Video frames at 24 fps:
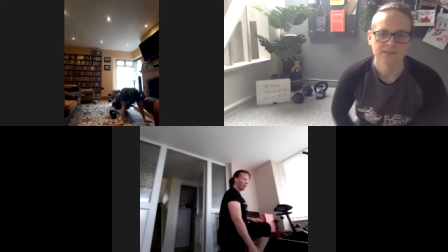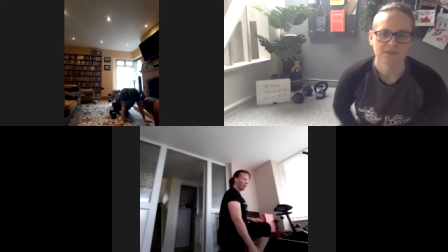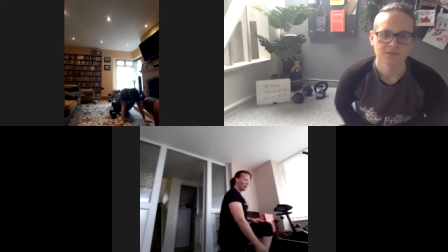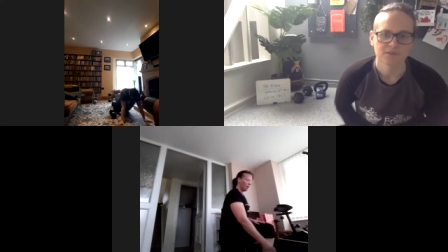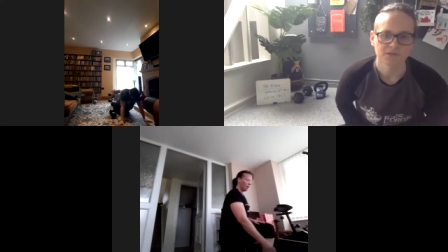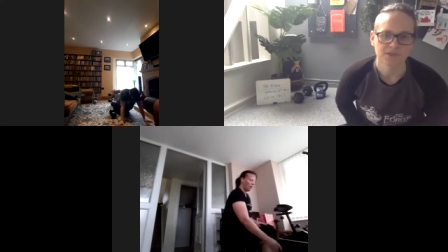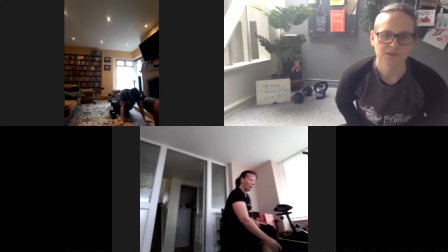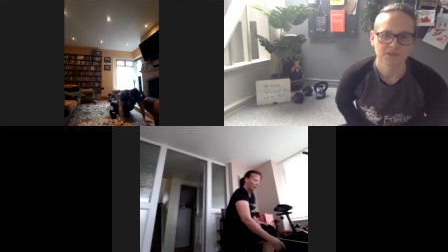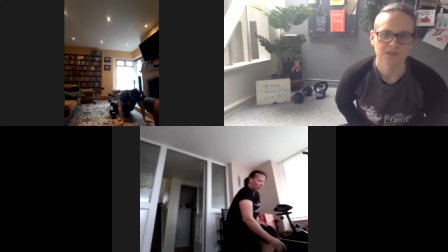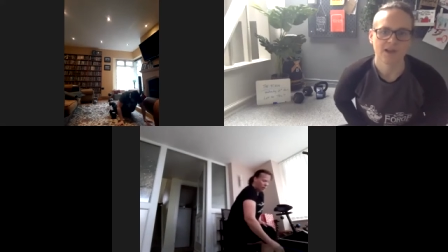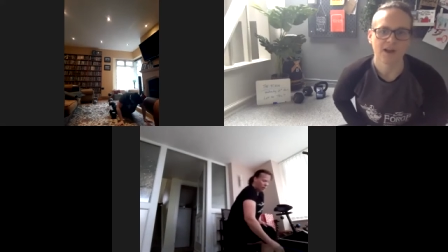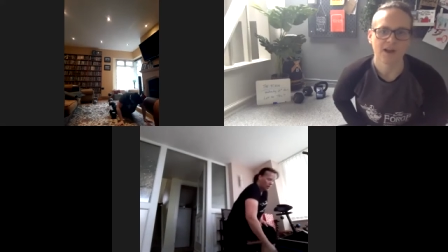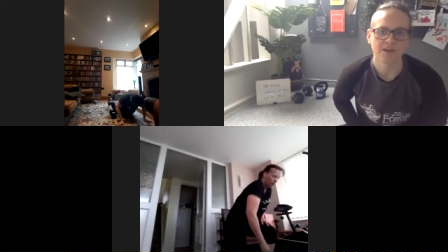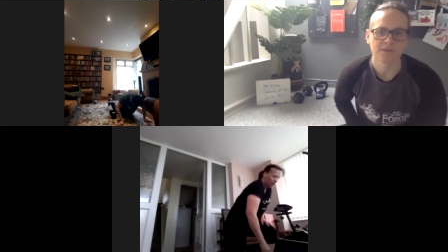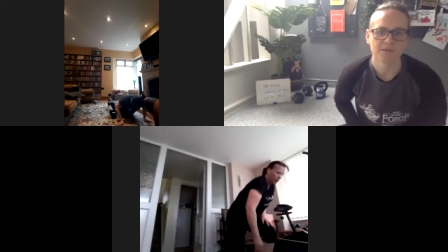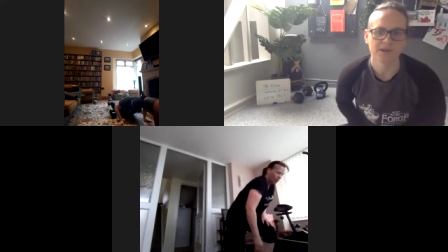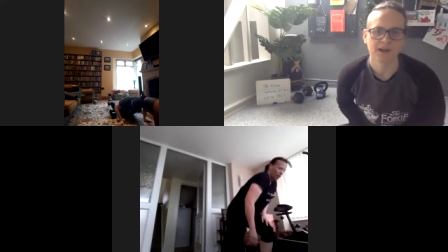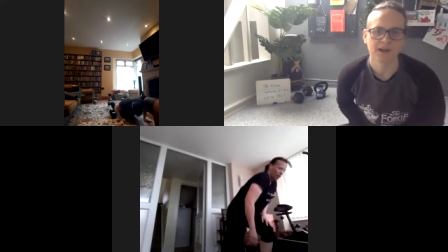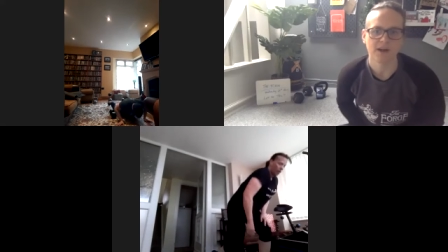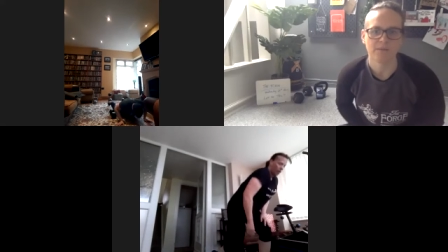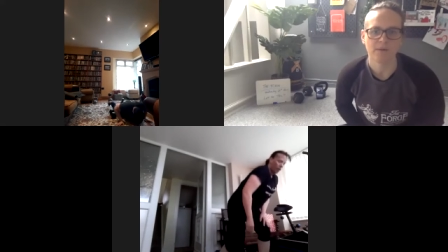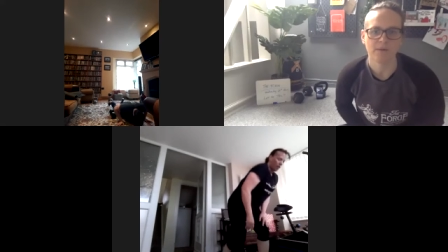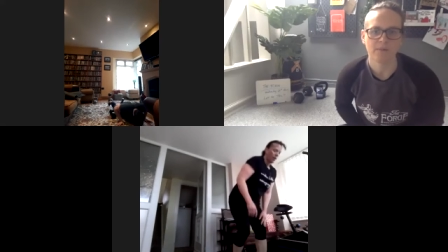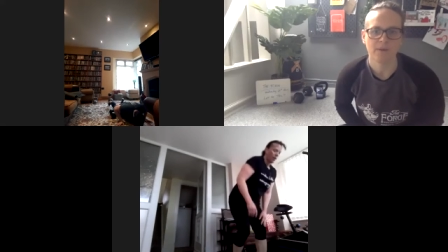It's now
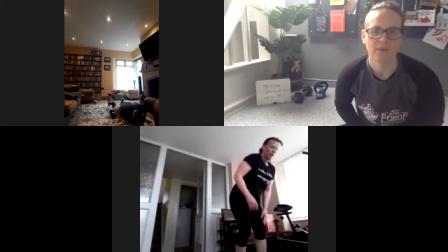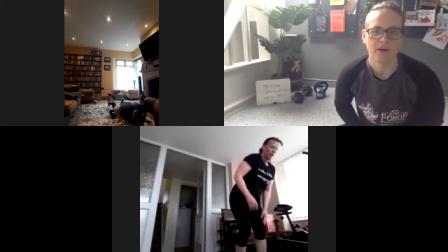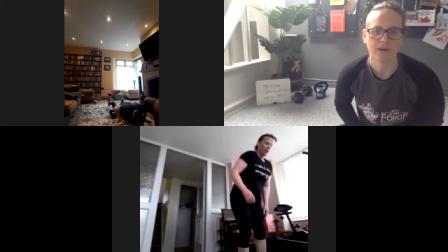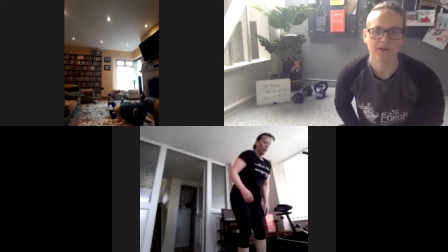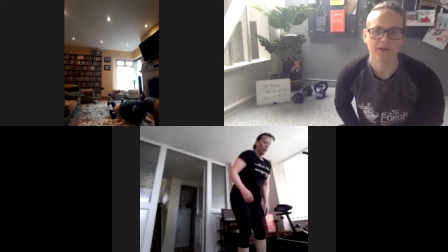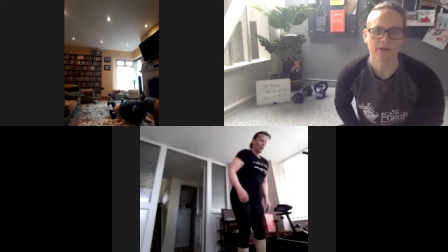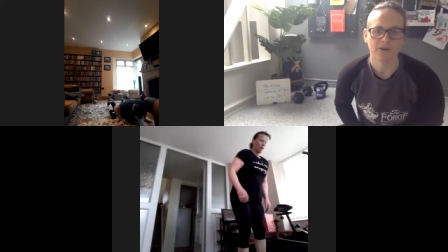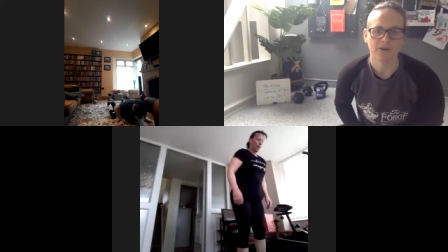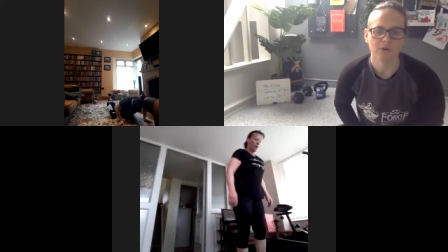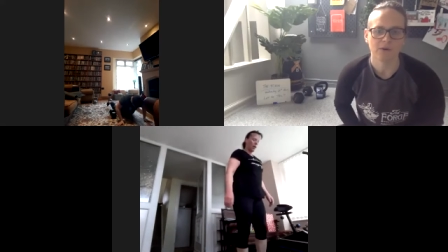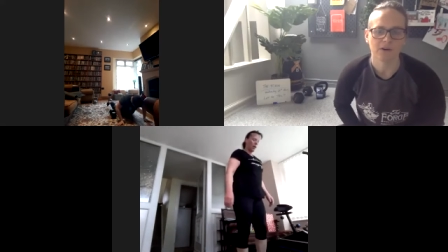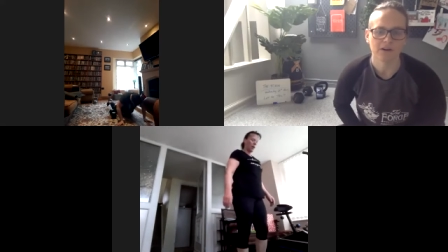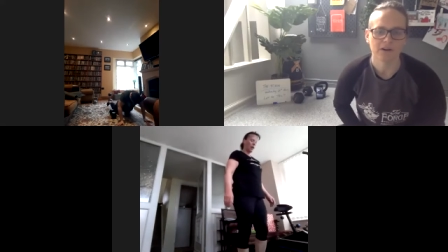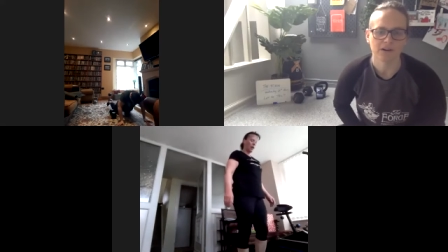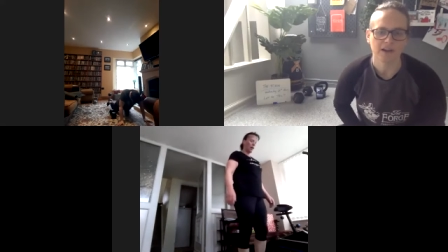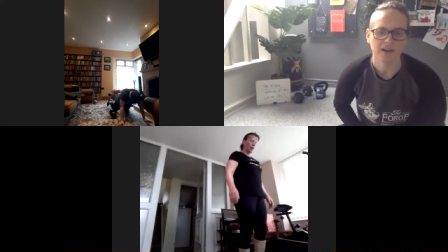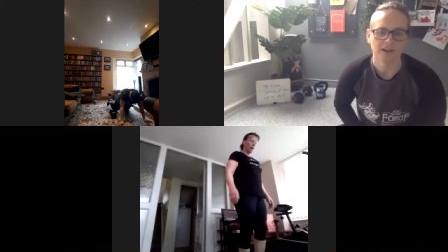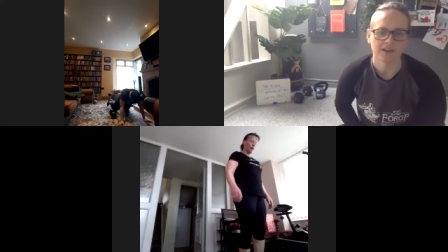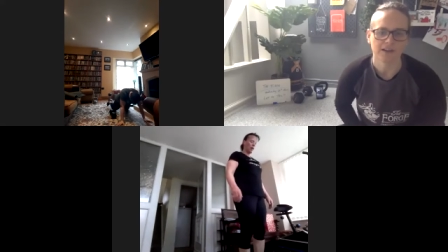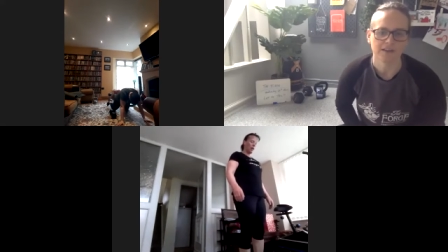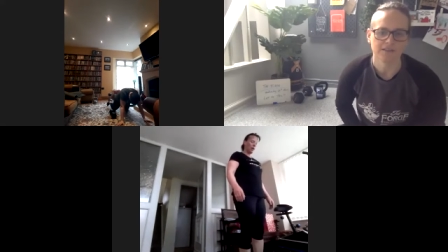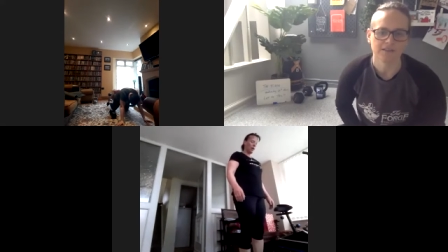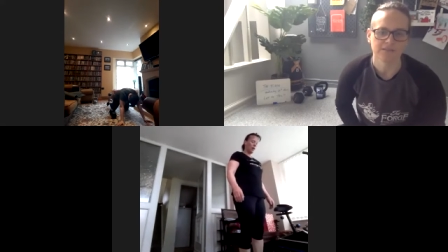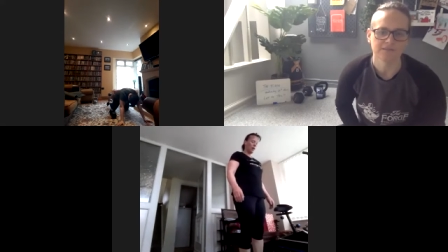become a partner
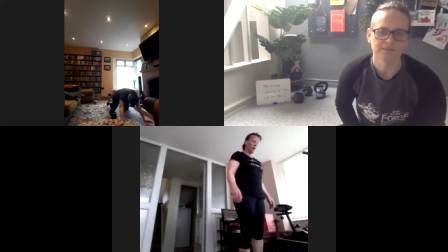workout.